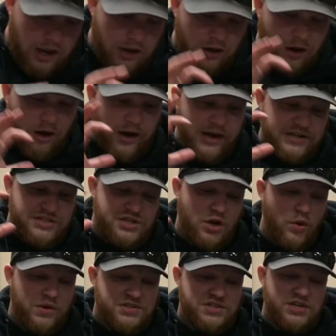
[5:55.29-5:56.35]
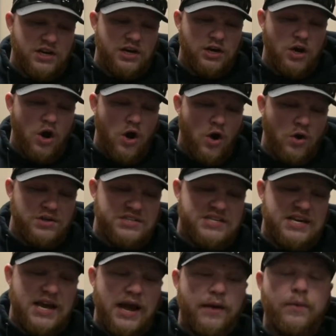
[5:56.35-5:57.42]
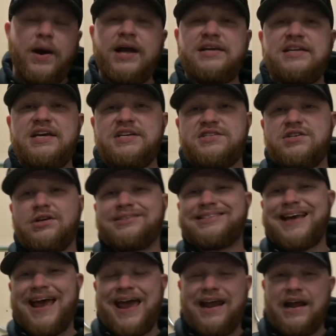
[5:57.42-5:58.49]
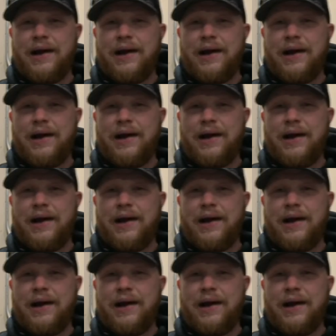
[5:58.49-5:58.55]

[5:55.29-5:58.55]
All right, so it's gonna go DIY Diesel 10.